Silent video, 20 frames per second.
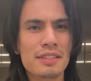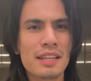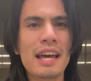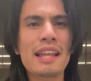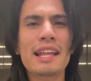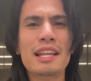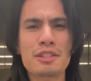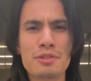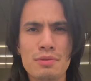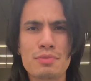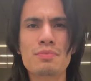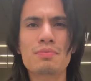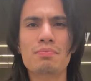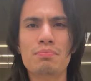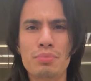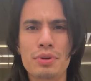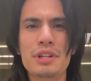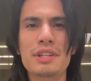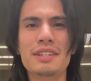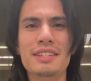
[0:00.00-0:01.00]
Yeah, that's
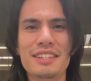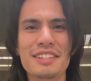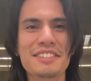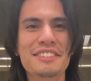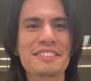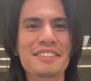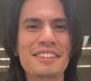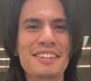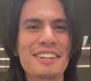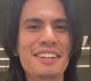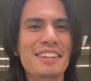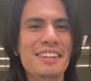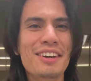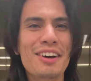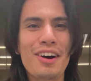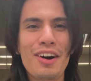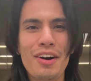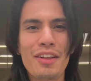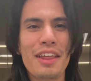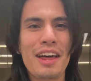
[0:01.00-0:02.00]
pretty good.
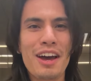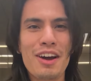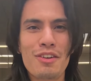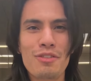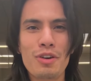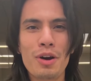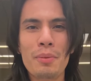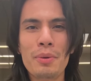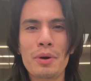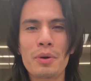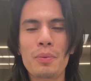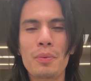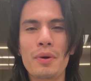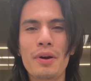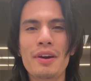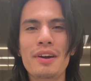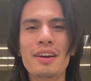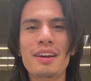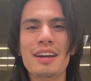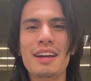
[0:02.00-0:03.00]
All that aerobic
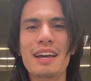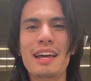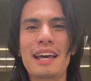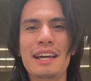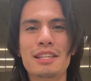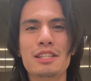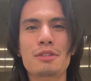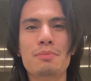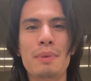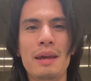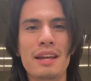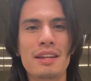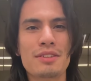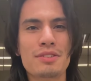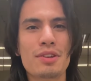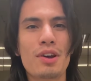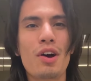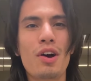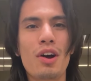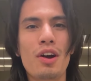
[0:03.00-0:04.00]
work expands
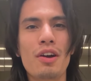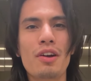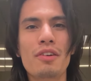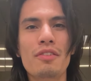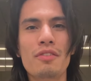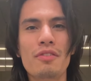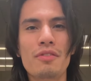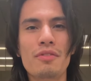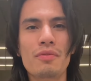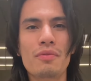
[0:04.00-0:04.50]
heart